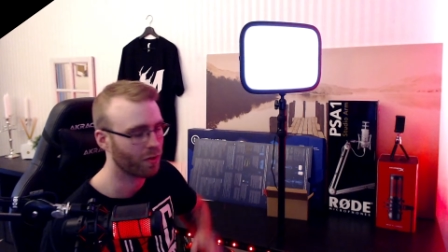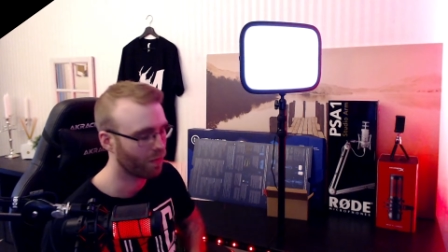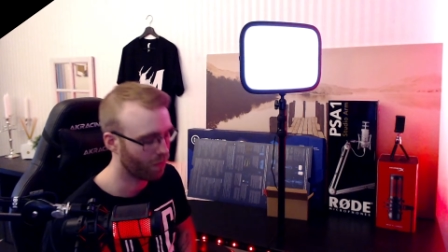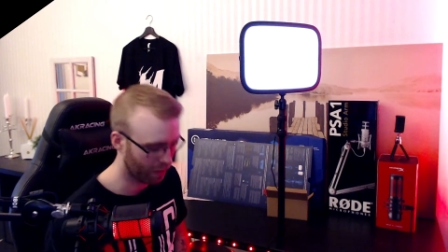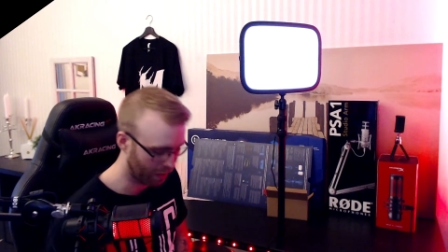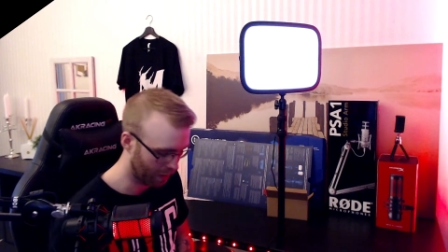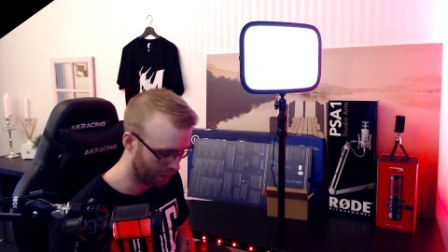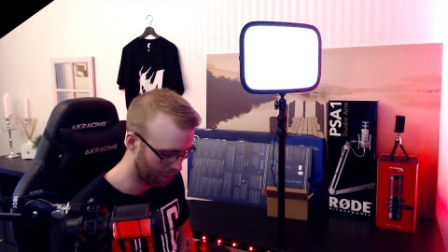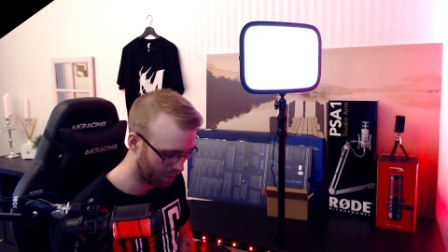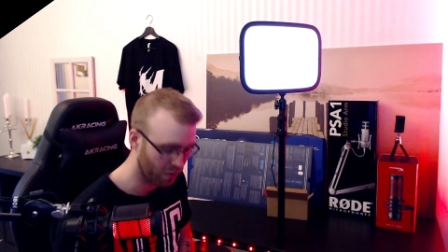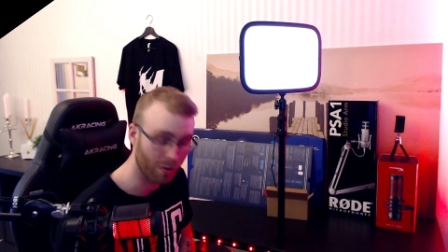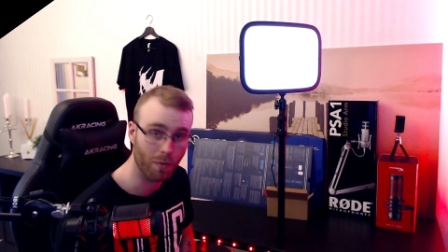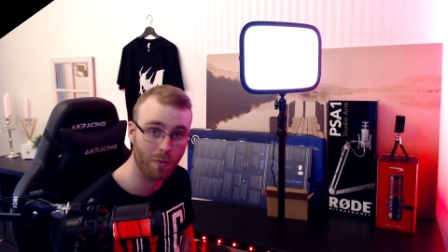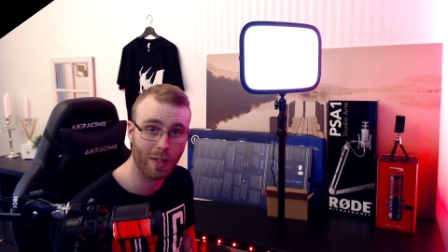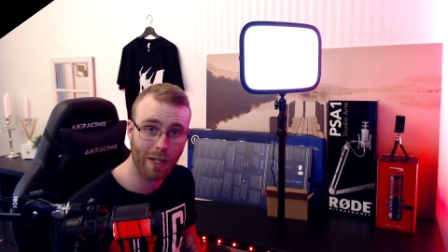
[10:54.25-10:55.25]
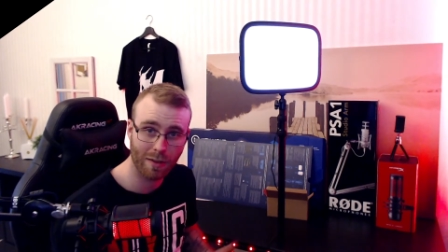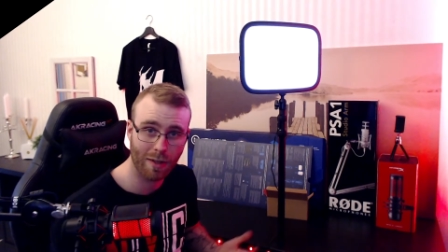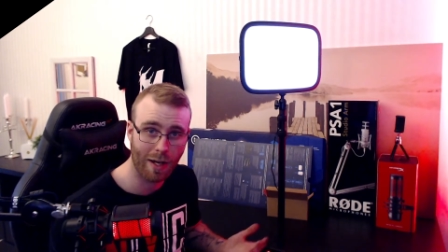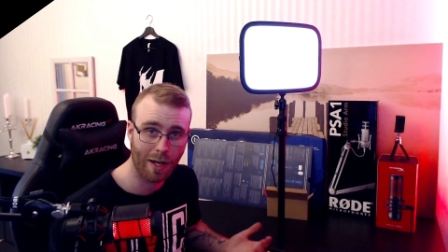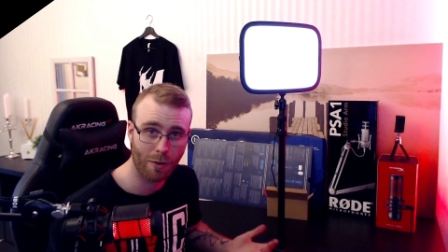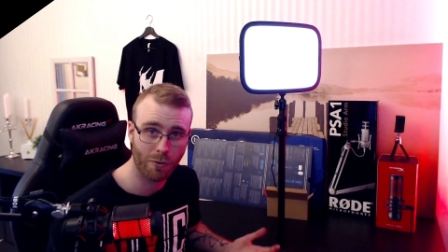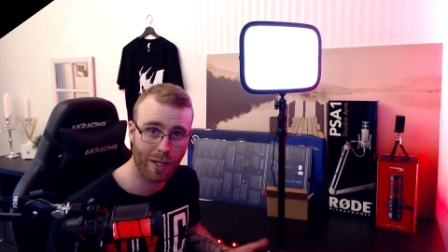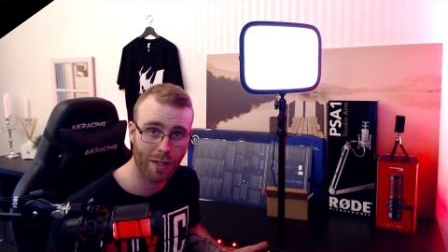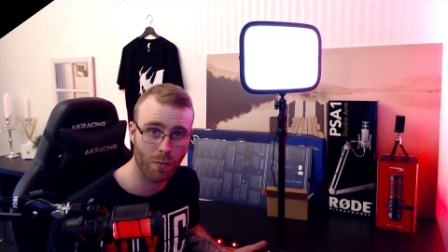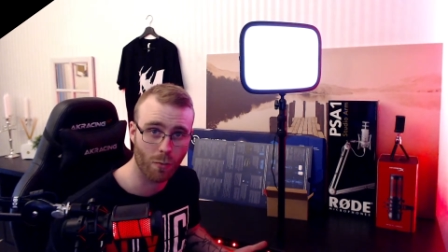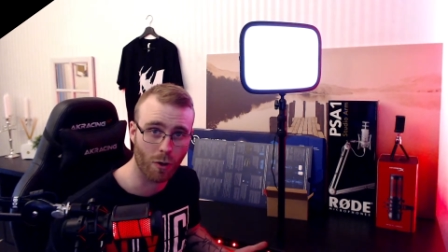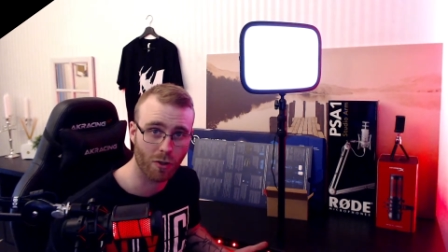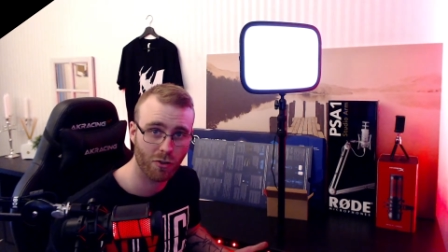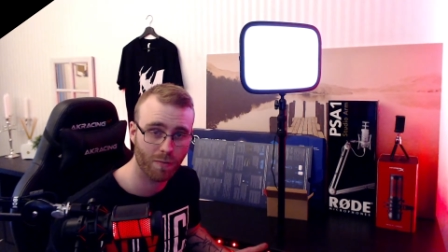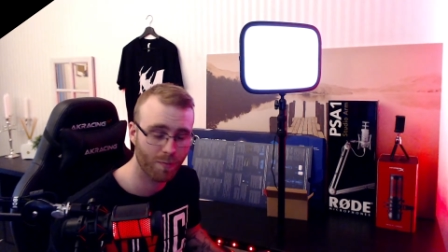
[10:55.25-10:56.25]
like that. So that's how that
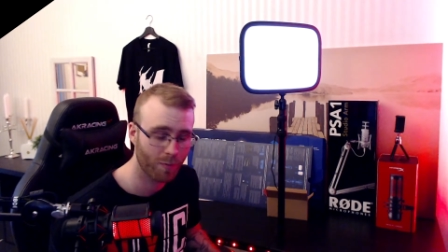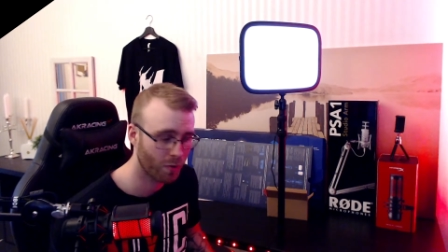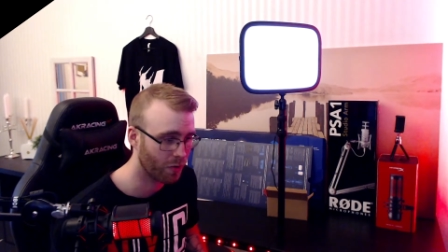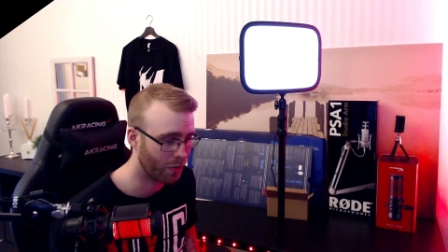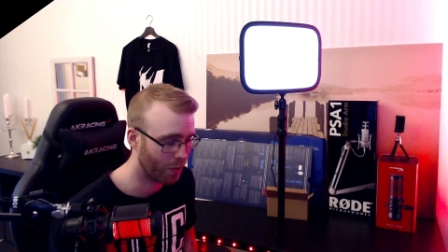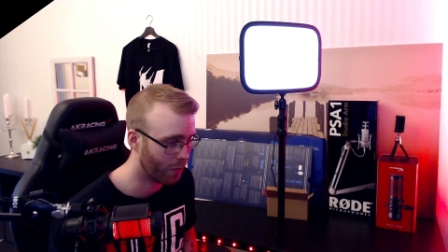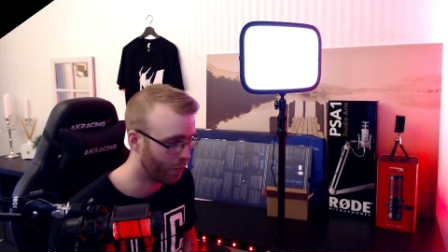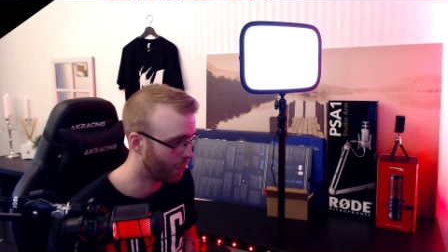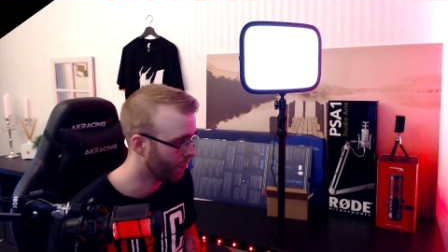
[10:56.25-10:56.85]
works. So